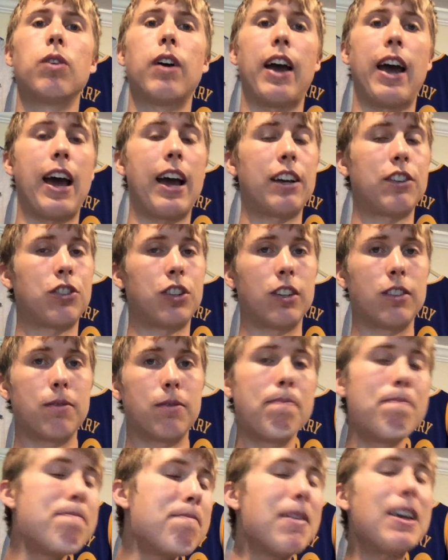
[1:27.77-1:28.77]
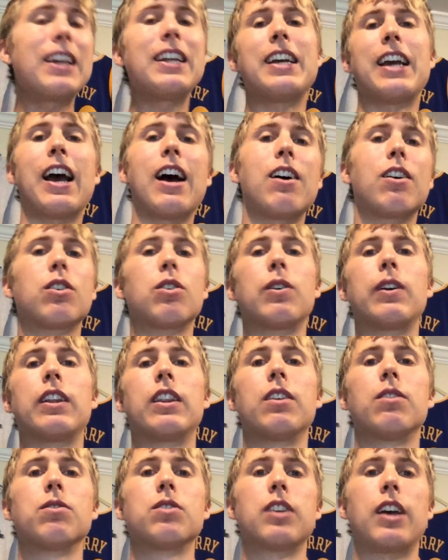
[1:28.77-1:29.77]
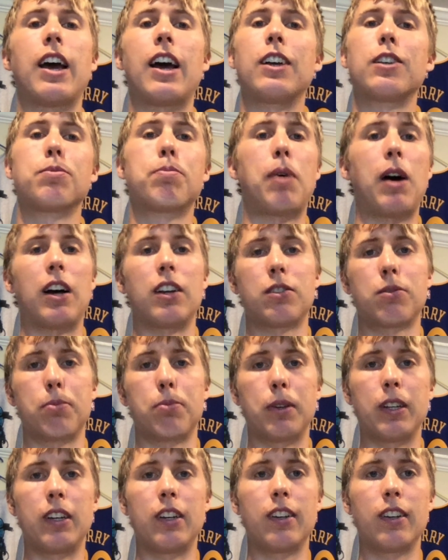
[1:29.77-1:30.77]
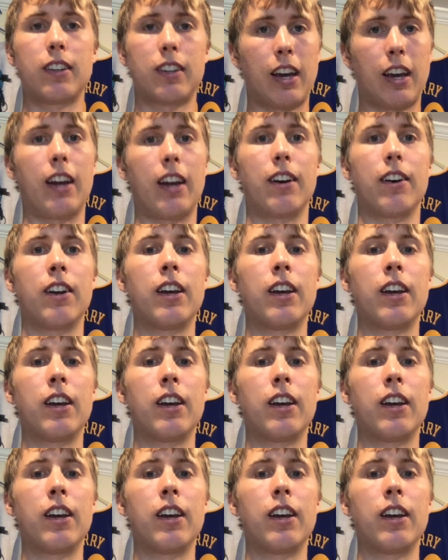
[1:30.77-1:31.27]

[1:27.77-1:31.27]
hash as many algorithms as possibly can.